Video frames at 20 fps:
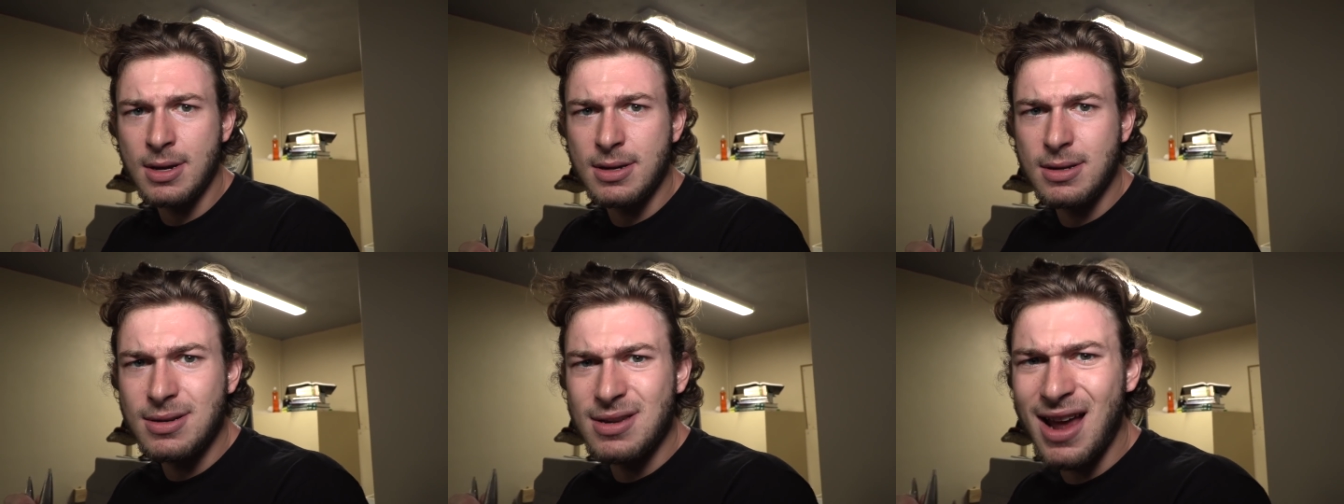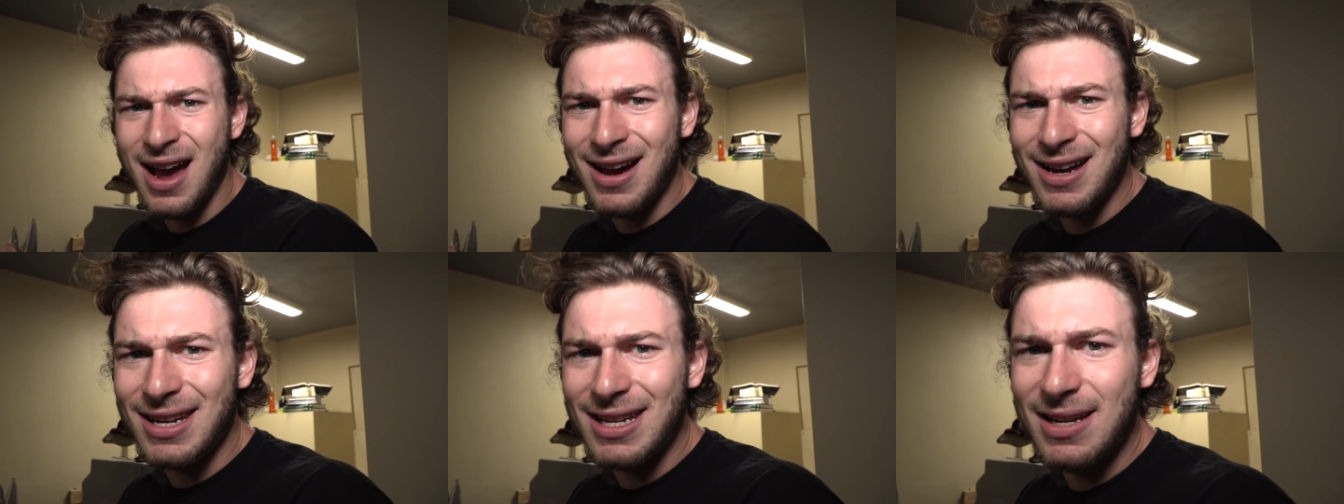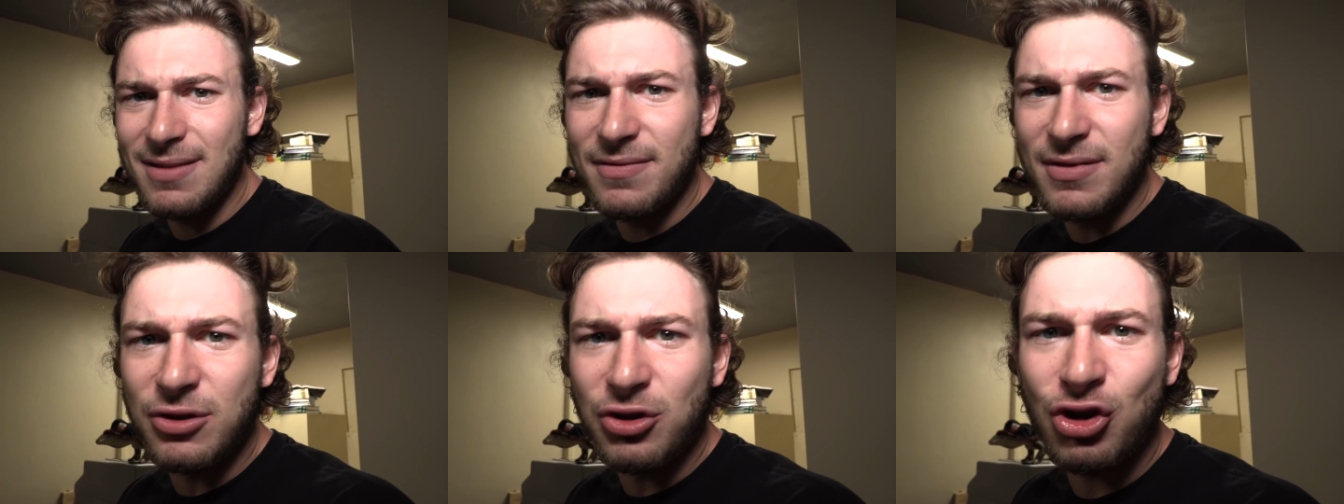Not
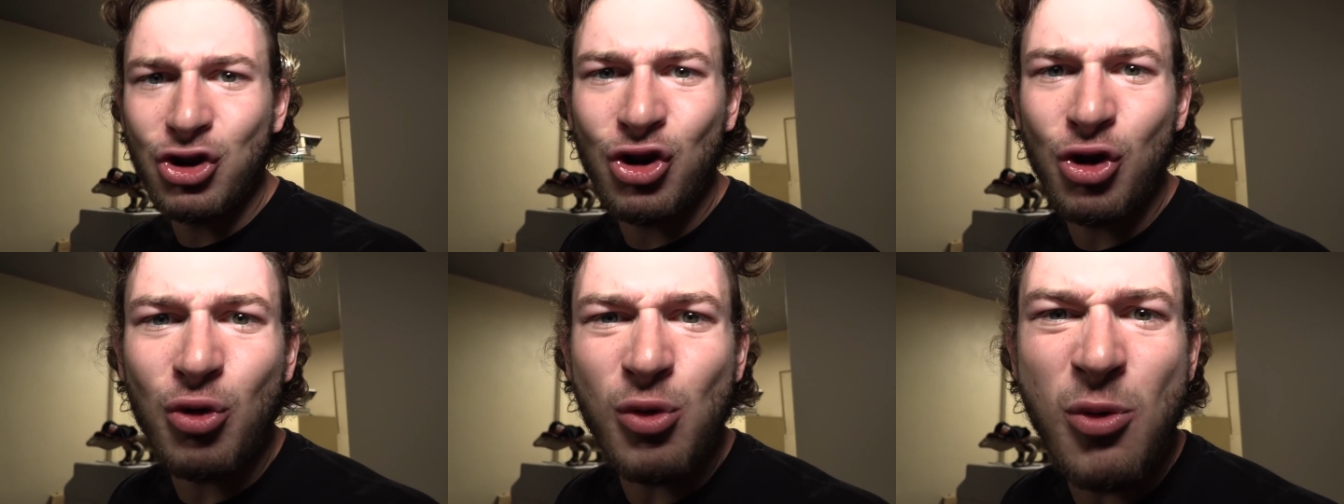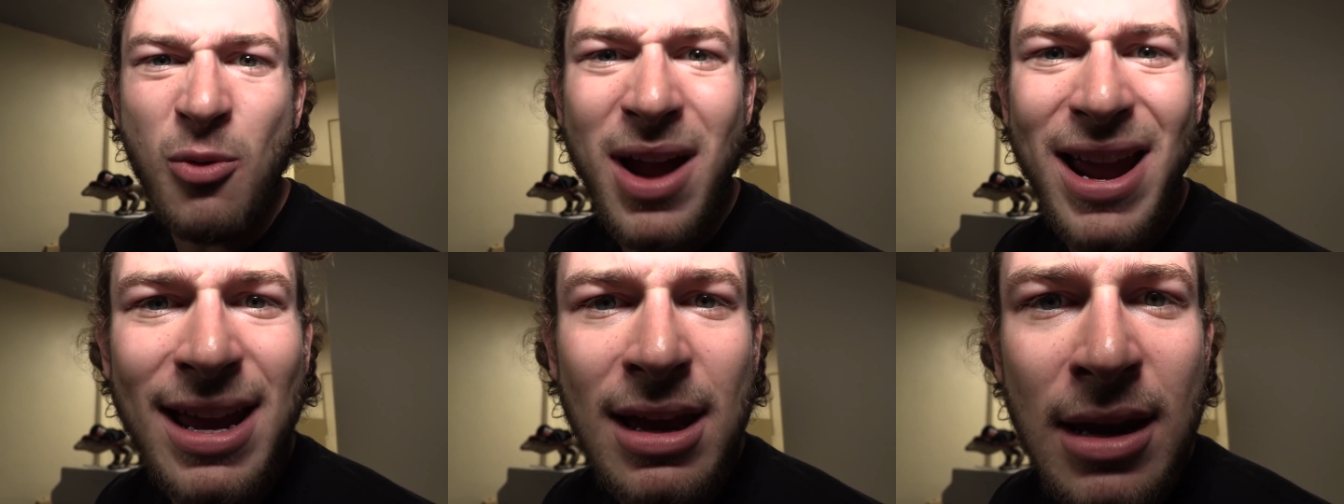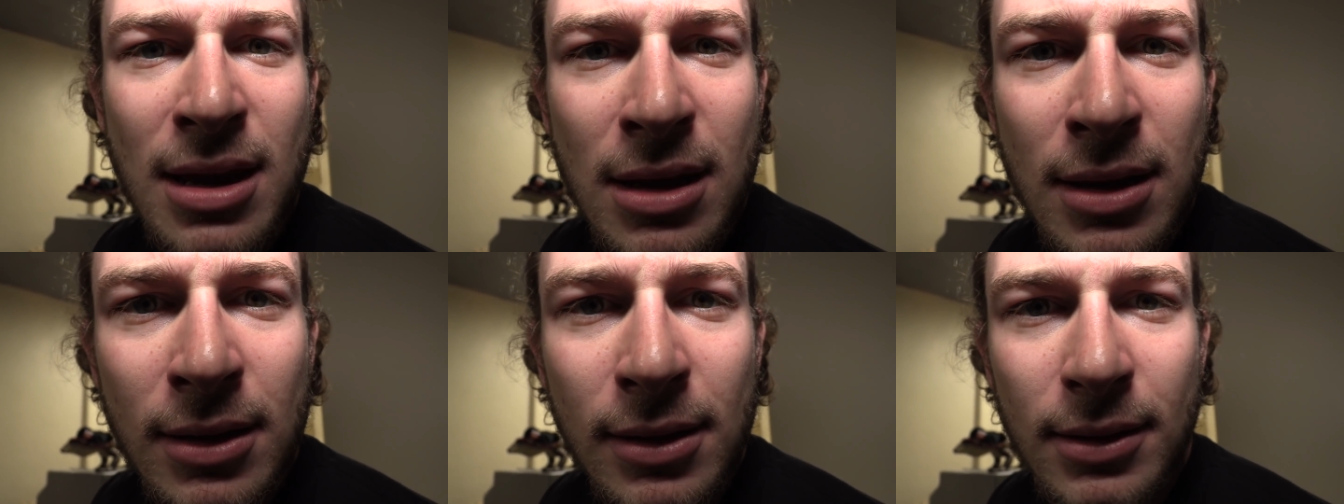even
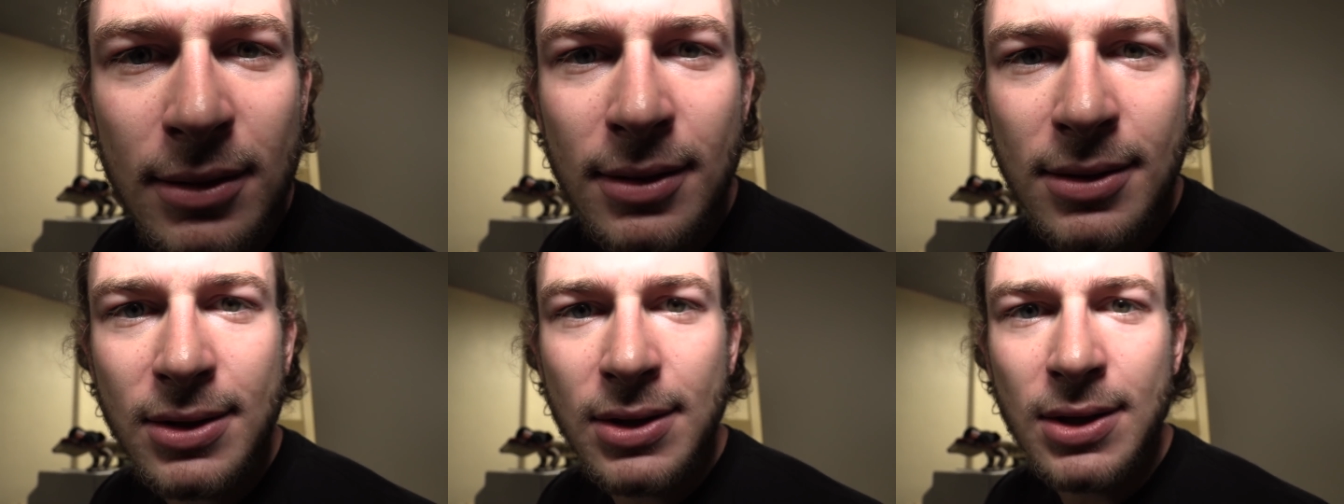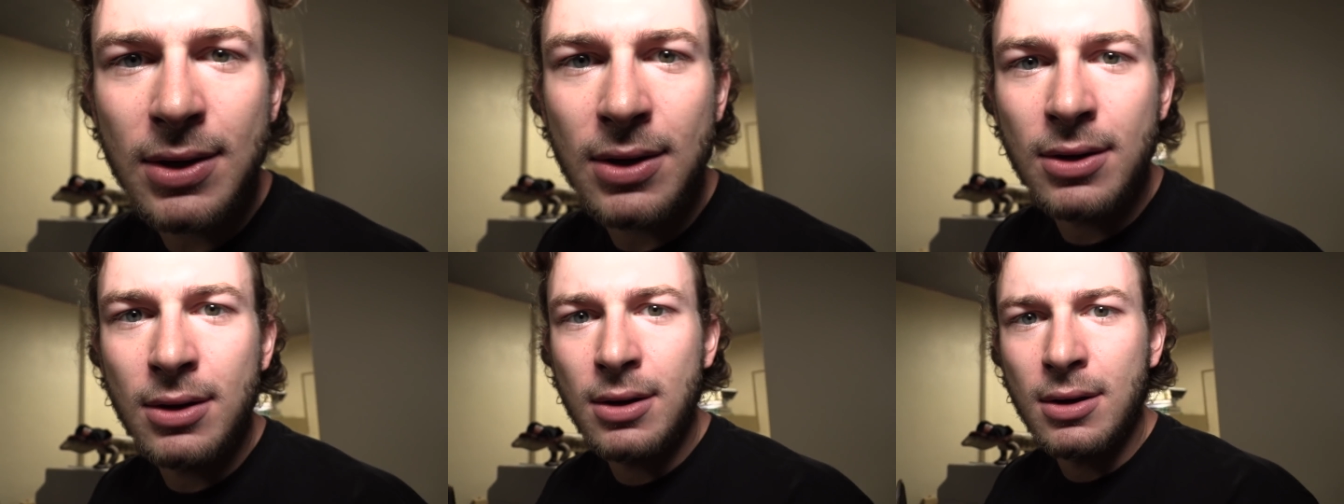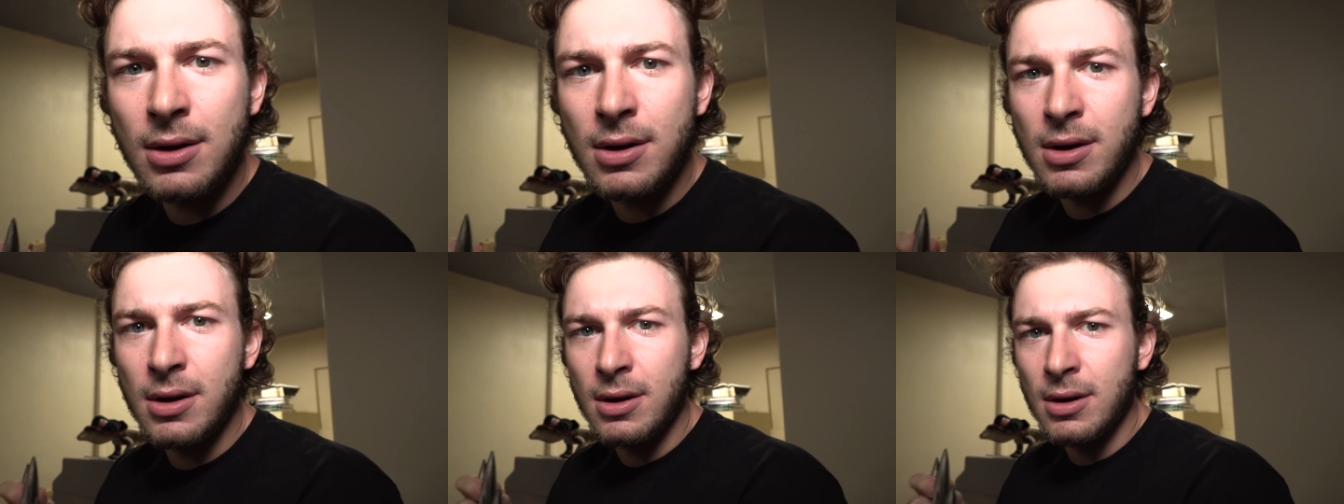charades
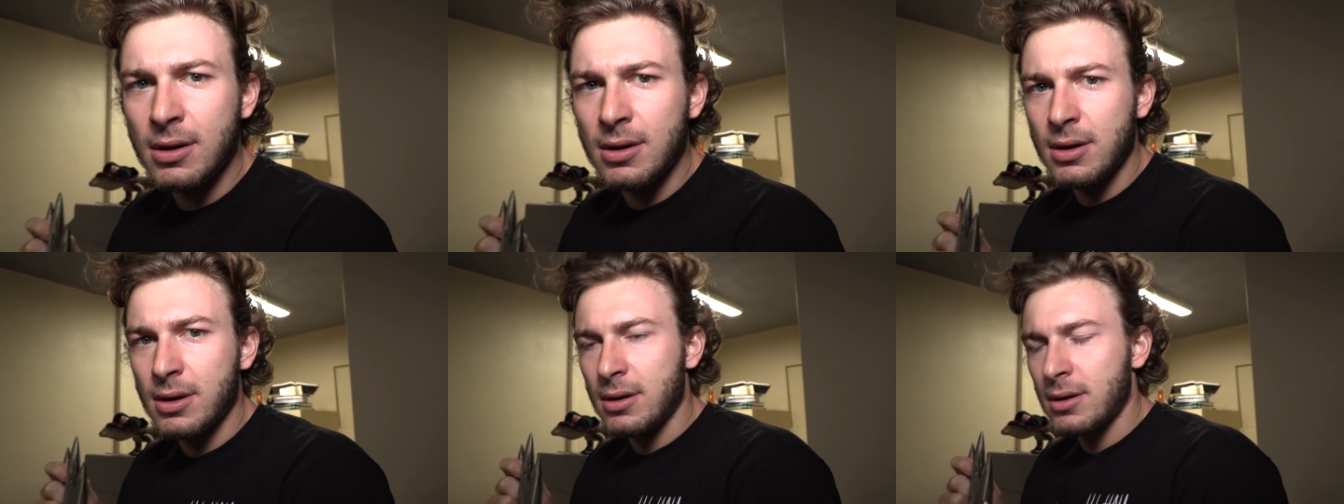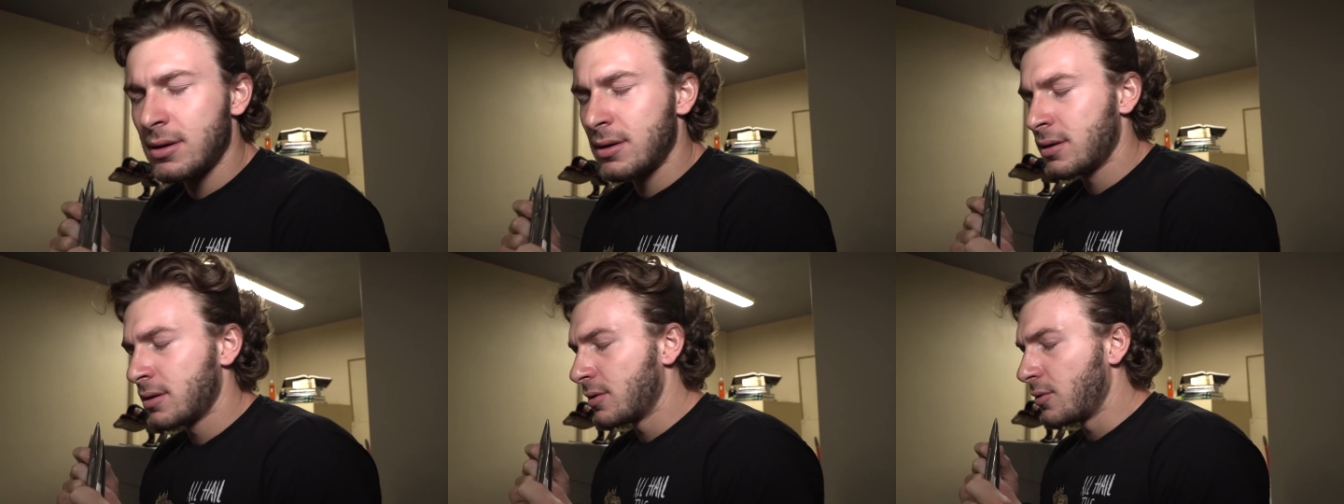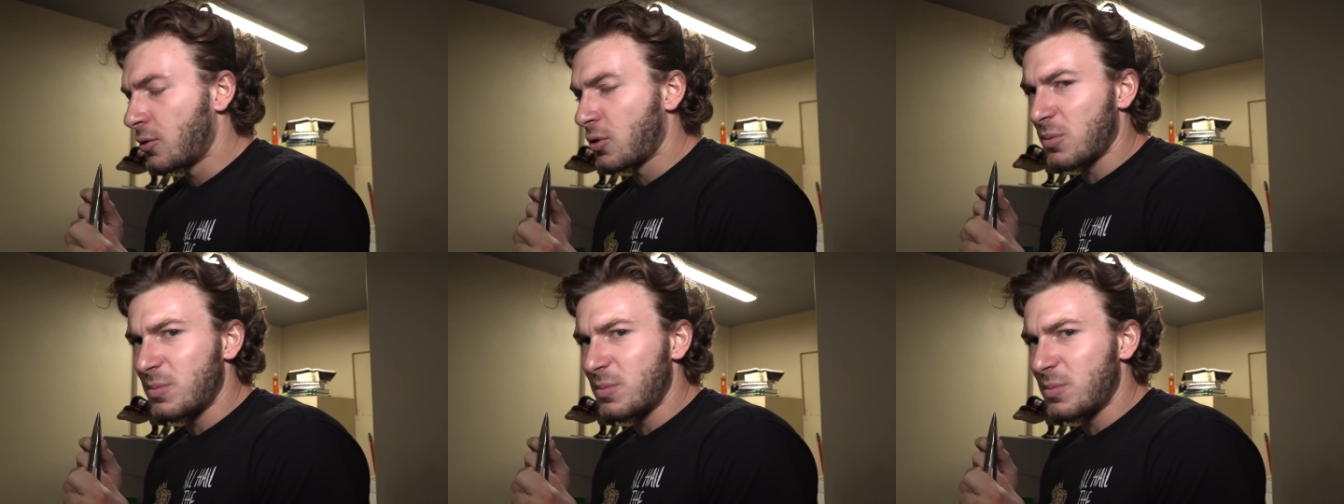or